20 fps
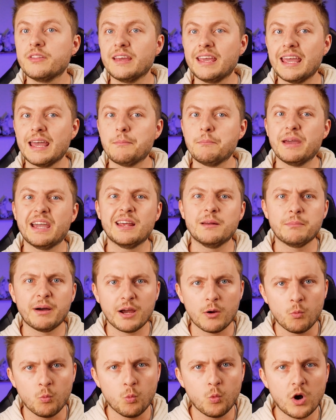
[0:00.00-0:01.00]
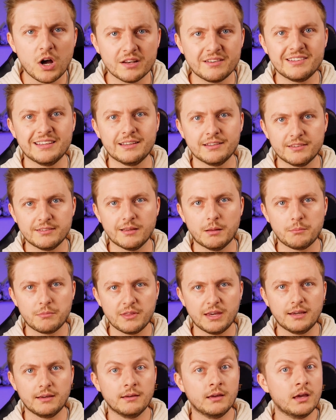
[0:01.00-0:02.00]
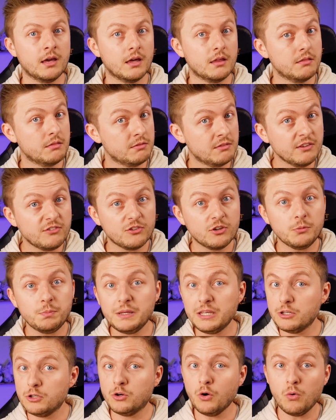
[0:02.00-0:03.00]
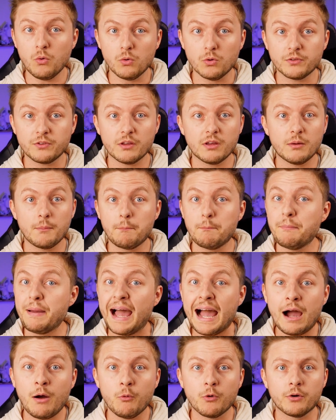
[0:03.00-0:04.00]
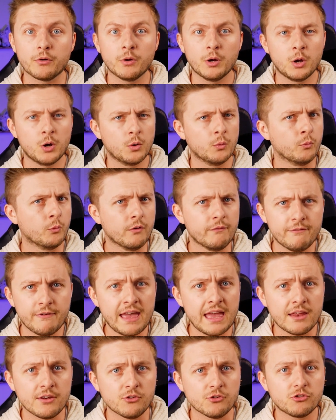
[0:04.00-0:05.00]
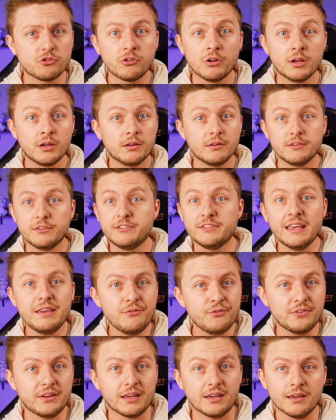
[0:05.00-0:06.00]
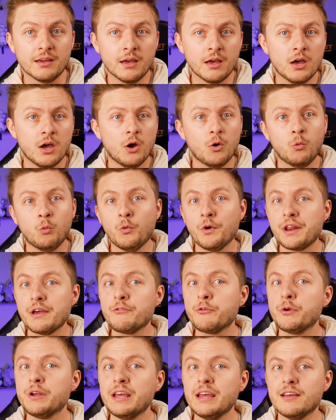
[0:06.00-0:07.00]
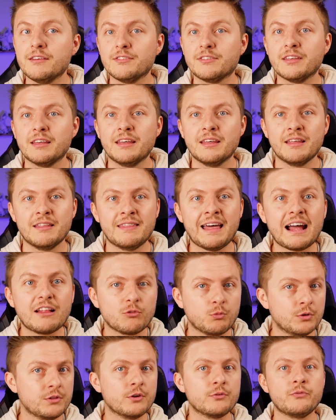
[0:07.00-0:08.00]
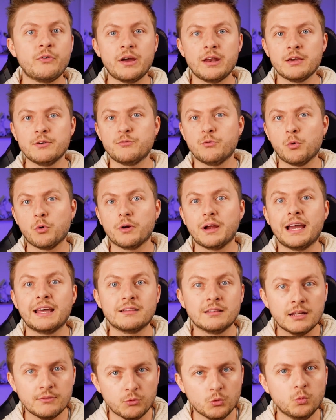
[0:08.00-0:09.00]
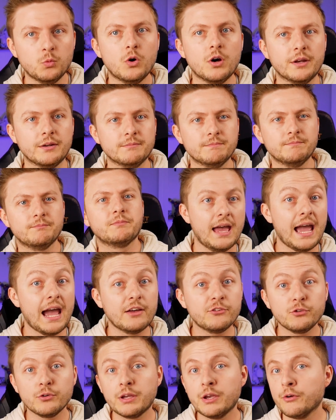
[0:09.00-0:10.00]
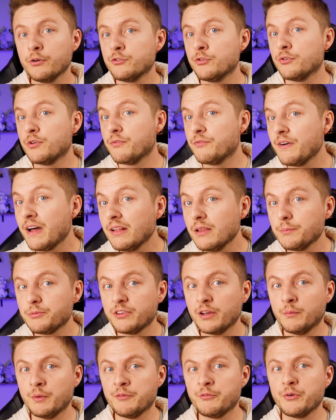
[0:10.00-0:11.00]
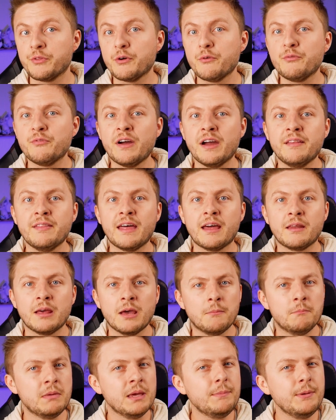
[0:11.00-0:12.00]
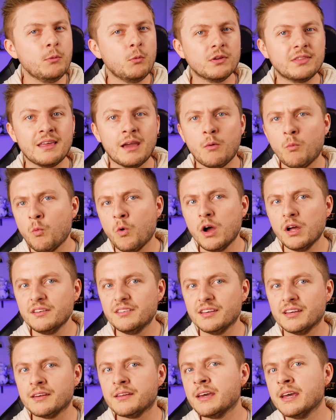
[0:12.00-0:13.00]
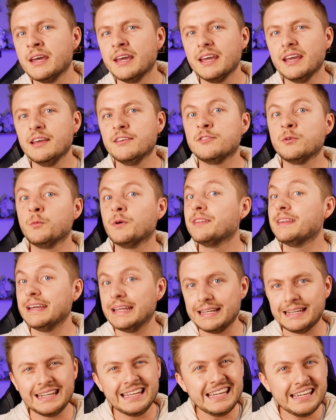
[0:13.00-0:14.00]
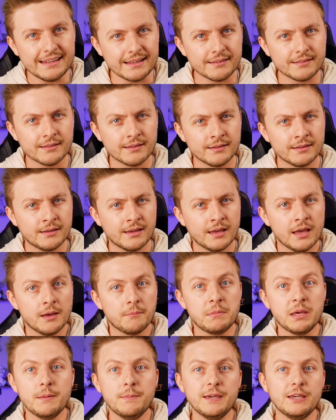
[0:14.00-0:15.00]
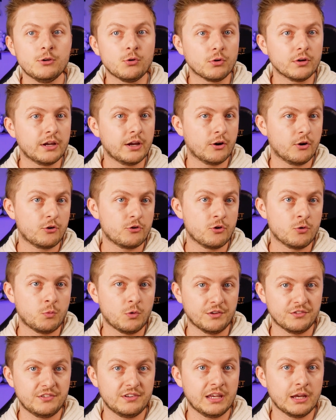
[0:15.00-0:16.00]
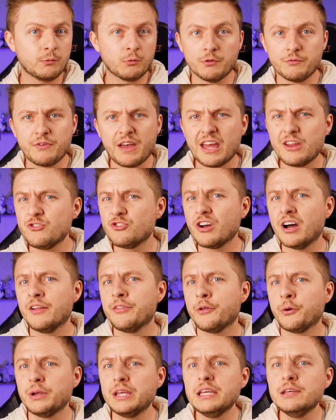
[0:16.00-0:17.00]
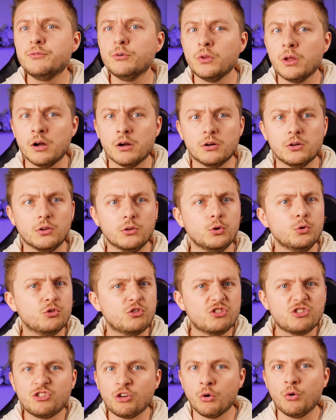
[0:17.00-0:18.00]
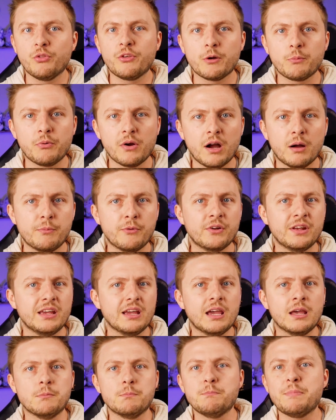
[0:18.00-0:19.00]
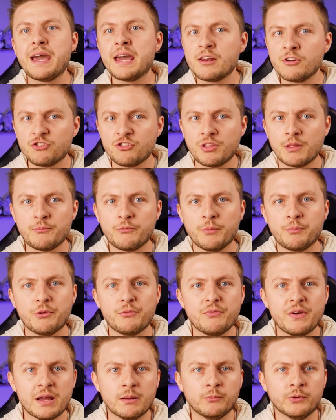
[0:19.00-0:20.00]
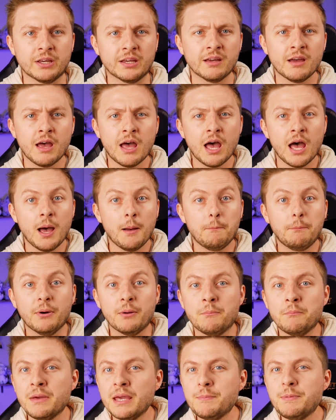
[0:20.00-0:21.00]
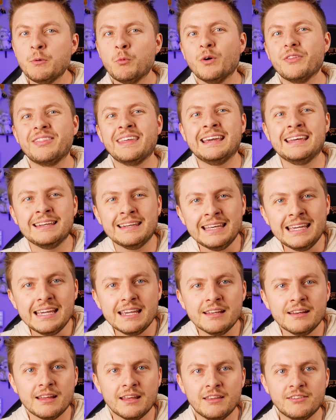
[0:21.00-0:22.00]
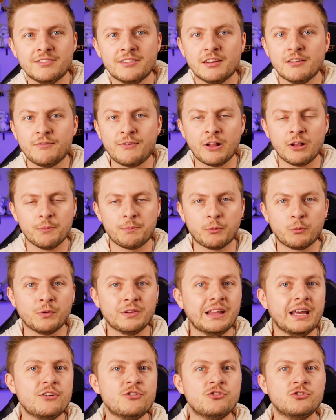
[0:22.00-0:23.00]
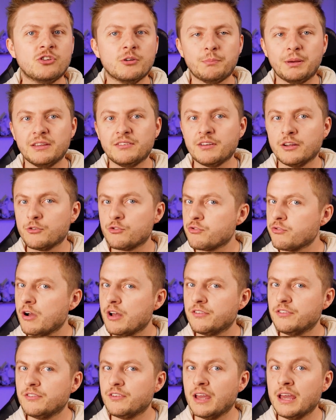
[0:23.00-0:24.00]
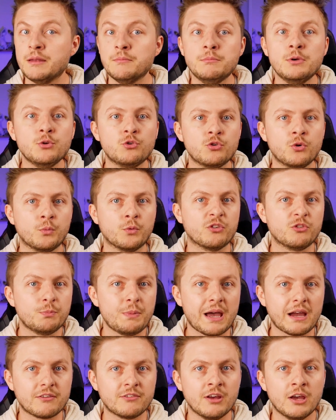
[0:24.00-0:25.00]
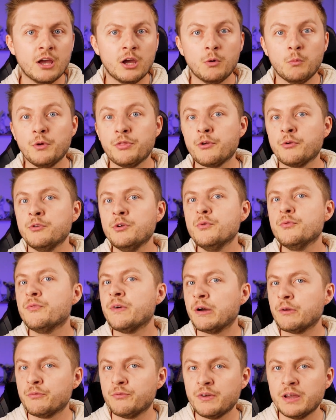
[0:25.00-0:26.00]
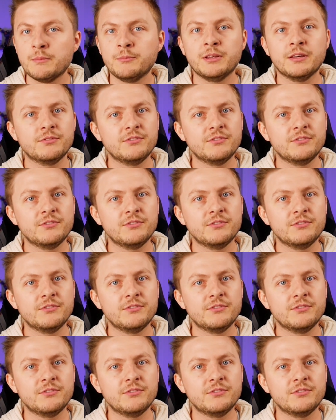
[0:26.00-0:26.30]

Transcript: the campaign by wanting something. This could be gold, power, revenge, safety. Whatever it is, that's what they're fighting for at level 1. As your character develops, however, they'll find that maybe what they wanted isn't what they needed. Maybe your character wants to get revenge on their evil uncle who stole their property and banished them from the family. But maybe what they need is to develop a relationship based on trust and mutual respect with their newfound family